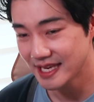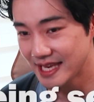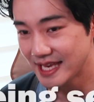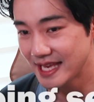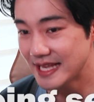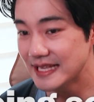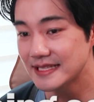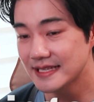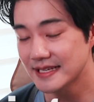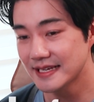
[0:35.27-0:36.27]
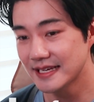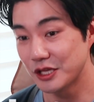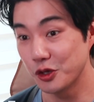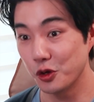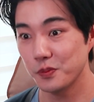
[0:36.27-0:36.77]
is
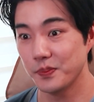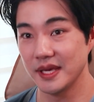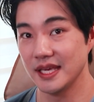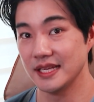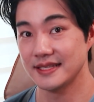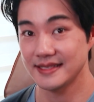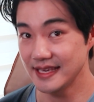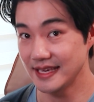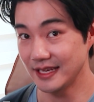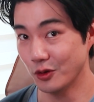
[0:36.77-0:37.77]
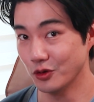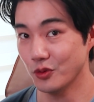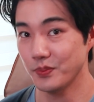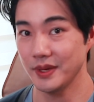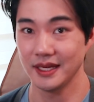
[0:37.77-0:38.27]
not being seen or
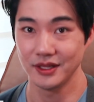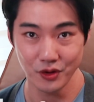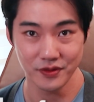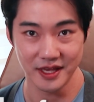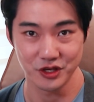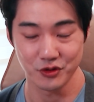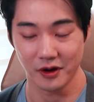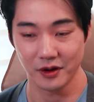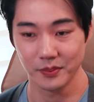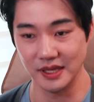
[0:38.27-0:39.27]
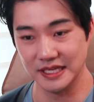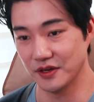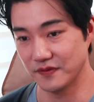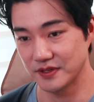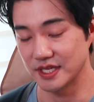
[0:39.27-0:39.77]
not being known that you are a police
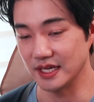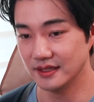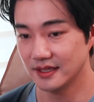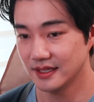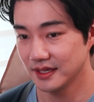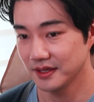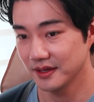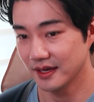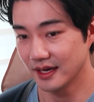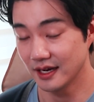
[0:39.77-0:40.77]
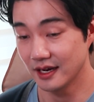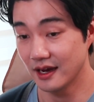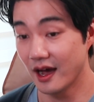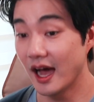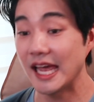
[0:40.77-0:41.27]
officer. Uh,
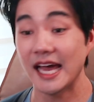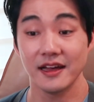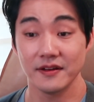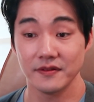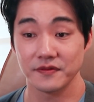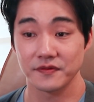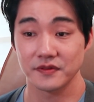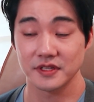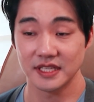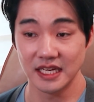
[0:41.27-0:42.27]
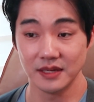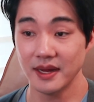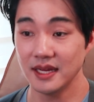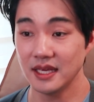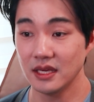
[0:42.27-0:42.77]
I have seen
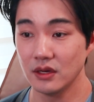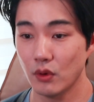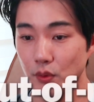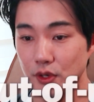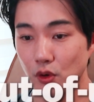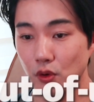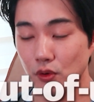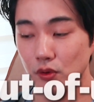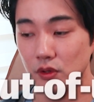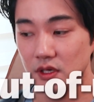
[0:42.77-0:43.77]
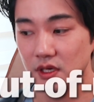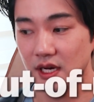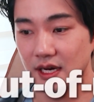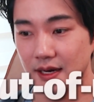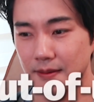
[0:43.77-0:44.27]
many what we call
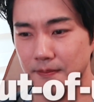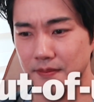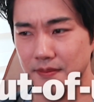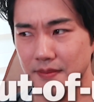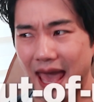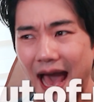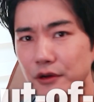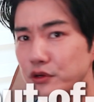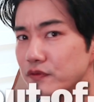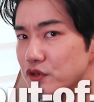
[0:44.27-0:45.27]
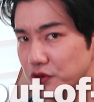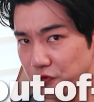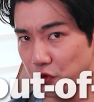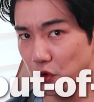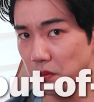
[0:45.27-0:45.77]
um, out of
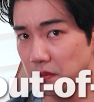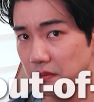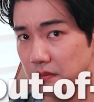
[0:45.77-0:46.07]
uniform